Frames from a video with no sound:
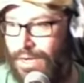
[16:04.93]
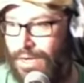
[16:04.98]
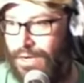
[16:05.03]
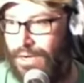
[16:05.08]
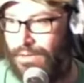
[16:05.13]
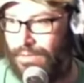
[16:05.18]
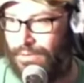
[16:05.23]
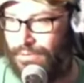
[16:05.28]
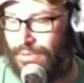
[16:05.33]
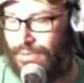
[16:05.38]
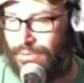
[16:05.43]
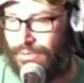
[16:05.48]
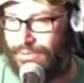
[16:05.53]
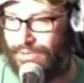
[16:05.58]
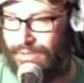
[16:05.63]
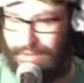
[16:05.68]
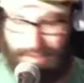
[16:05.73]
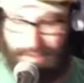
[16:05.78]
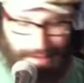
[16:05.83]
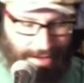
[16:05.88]
there, there's oh,
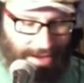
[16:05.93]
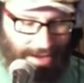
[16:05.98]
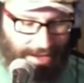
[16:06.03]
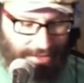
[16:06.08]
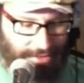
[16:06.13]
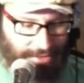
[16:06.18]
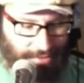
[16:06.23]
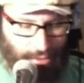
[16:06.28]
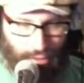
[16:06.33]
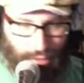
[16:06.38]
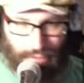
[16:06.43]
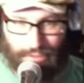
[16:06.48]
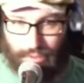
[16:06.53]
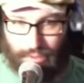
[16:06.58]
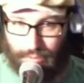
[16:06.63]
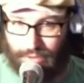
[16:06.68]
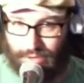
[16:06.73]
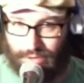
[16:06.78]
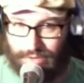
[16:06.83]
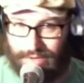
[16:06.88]
a, an actual whole, whole
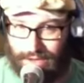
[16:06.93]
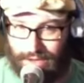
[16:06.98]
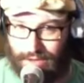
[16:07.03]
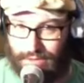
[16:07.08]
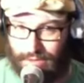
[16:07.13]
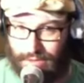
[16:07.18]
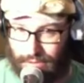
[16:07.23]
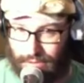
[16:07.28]
community now called